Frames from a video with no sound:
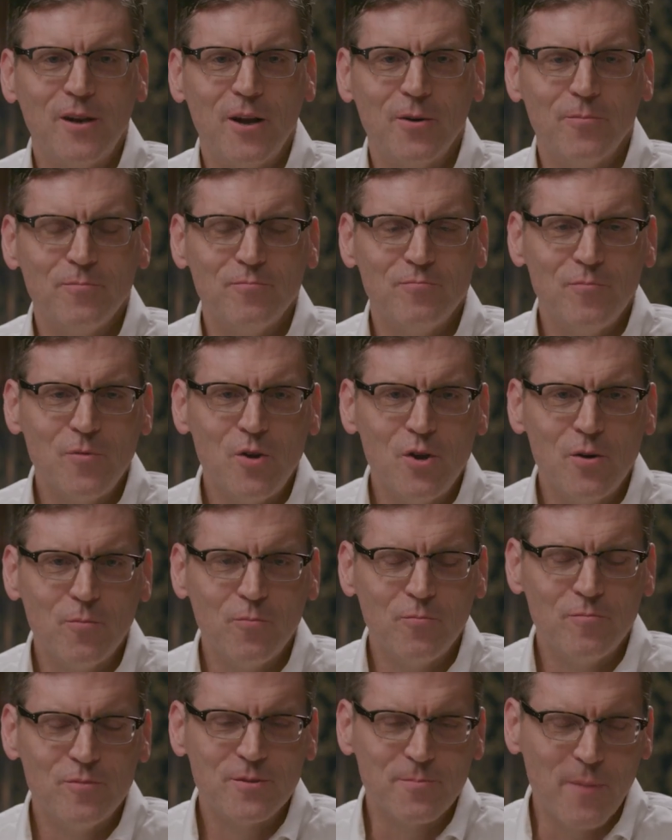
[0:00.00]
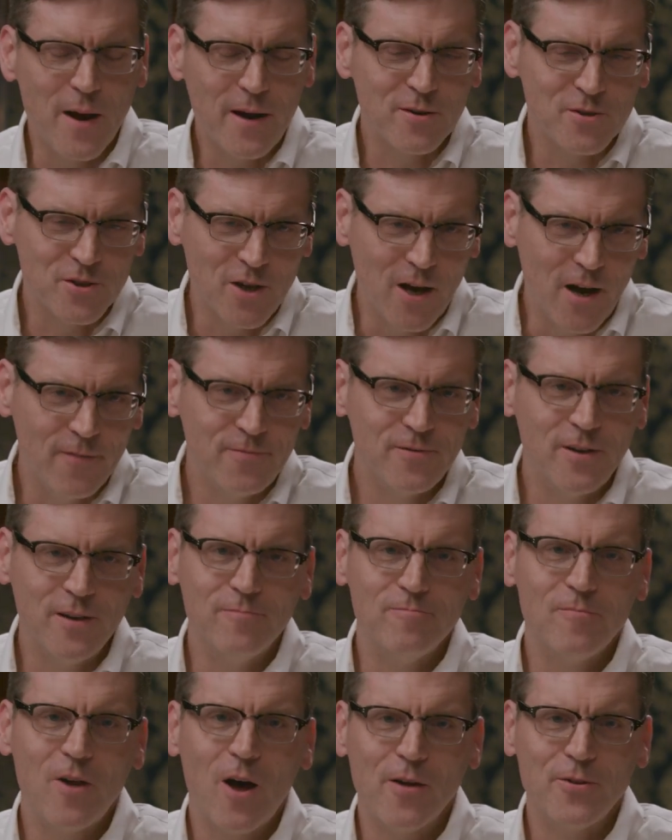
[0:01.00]
you know Microsoft
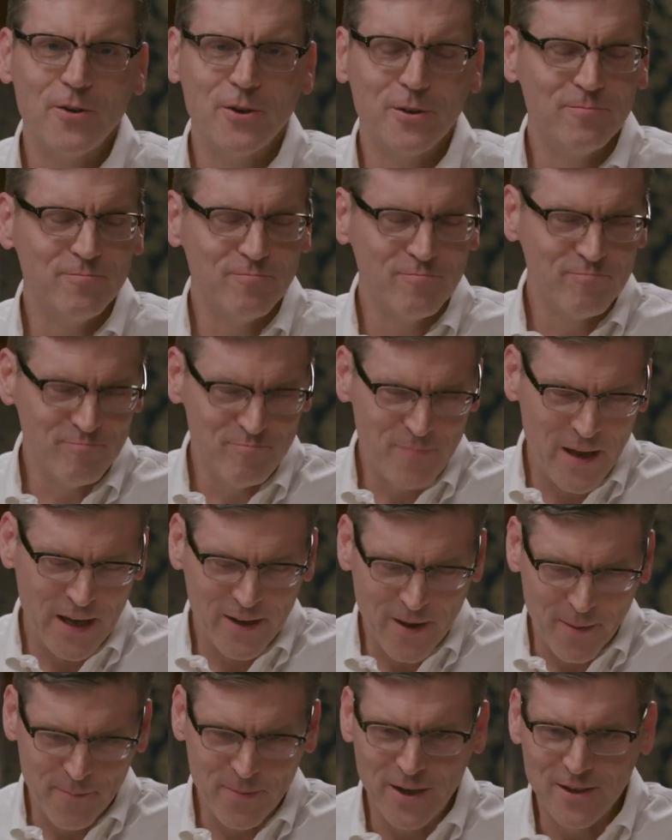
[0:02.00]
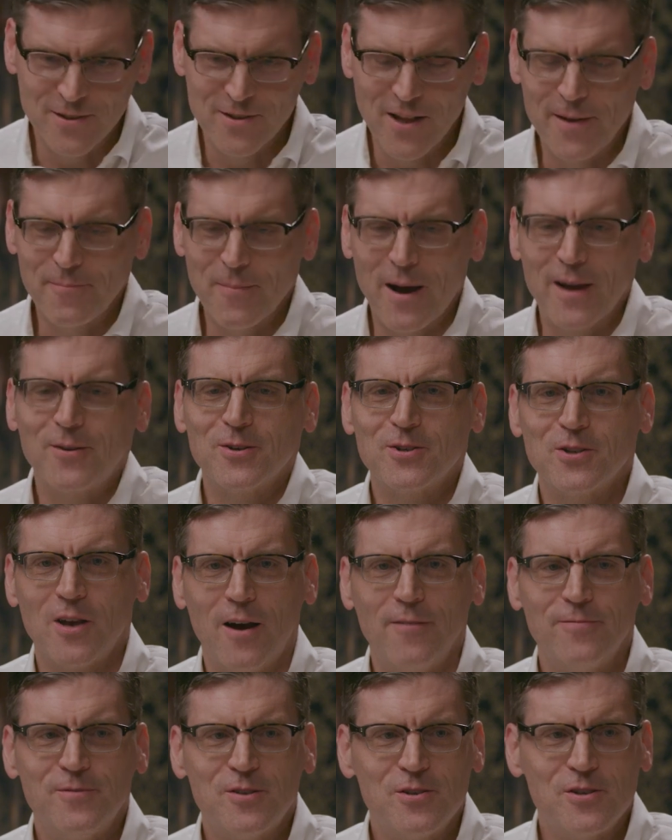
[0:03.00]
and other big companies like
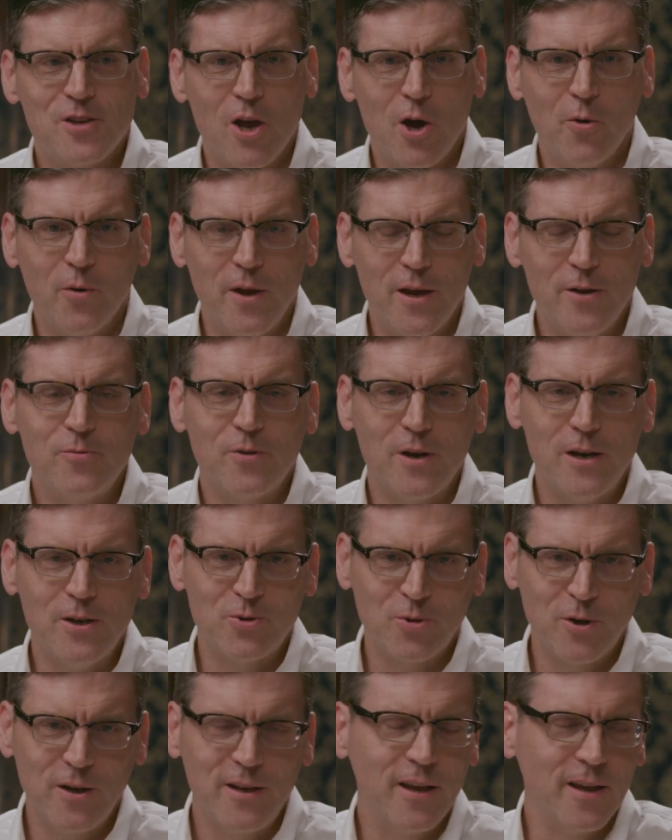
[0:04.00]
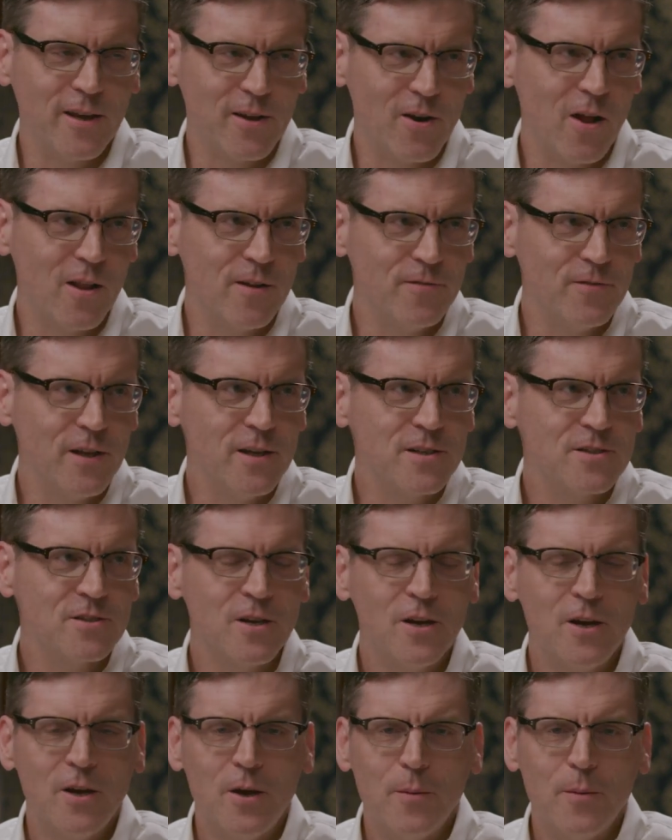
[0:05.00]
Microsoft so intriguing in all of this